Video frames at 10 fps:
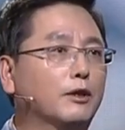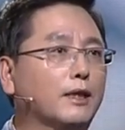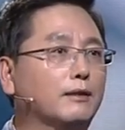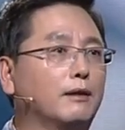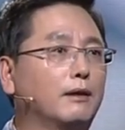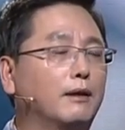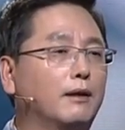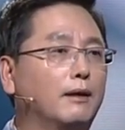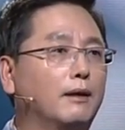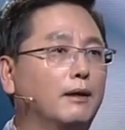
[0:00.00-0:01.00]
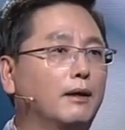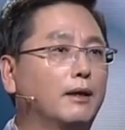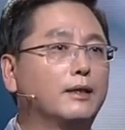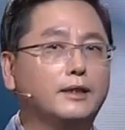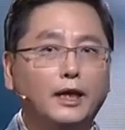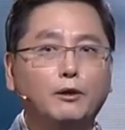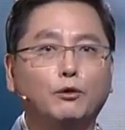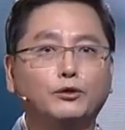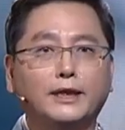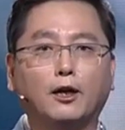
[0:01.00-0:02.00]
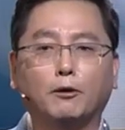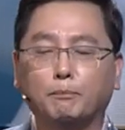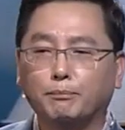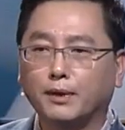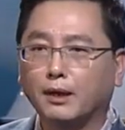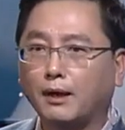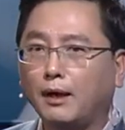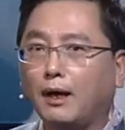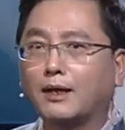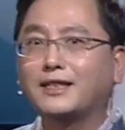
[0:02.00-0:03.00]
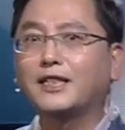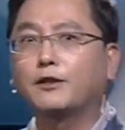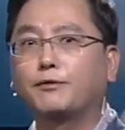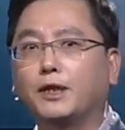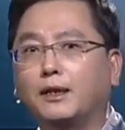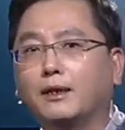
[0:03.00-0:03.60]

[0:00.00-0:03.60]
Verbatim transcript: And on top of that, we will be working together with the